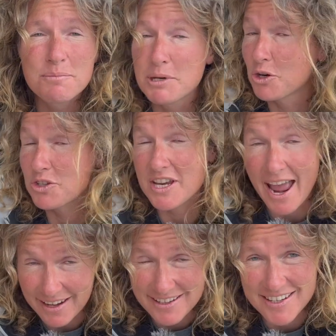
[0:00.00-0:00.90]
because he
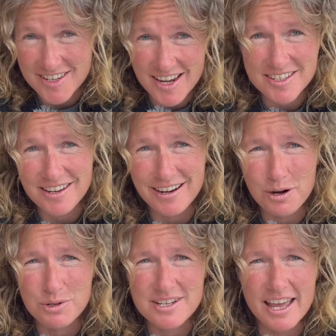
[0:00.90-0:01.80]
had cassettes and I
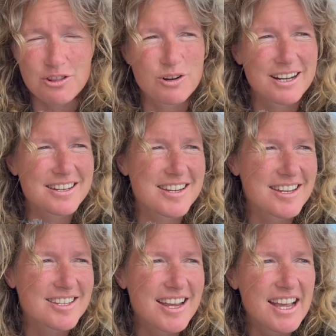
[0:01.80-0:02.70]
was gathering cassettes,